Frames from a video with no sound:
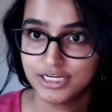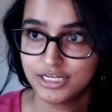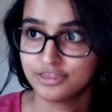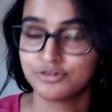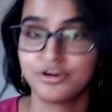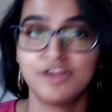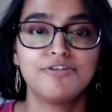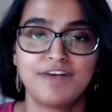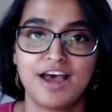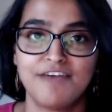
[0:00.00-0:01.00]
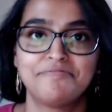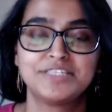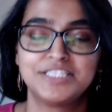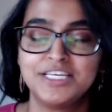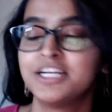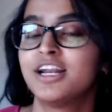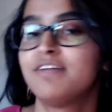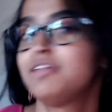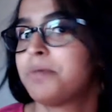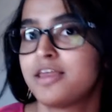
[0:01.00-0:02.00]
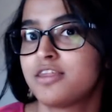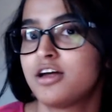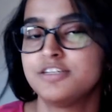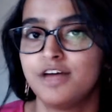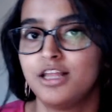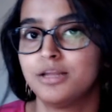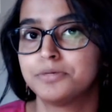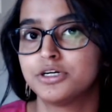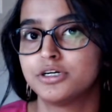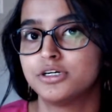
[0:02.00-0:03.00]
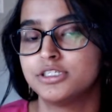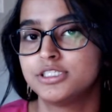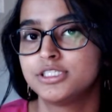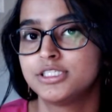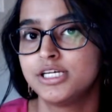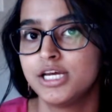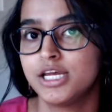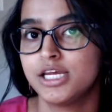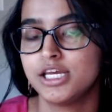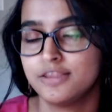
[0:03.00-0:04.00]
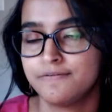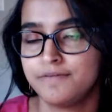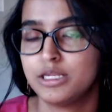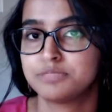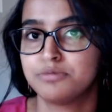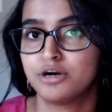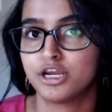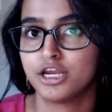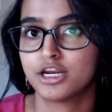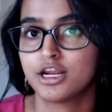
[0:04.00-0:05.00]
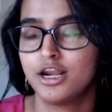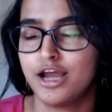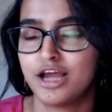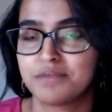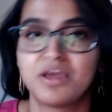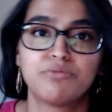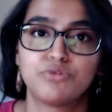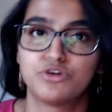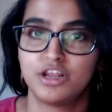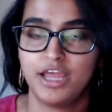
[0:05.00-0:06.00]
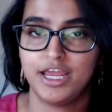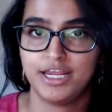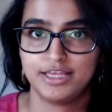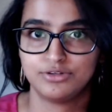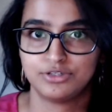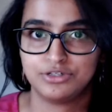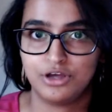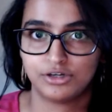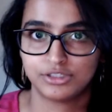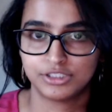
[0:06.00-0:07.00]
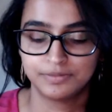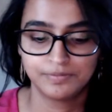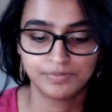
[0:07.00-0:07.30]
3 to 5 senior level Python developers in the Phoenix market, not paying more than $80,000.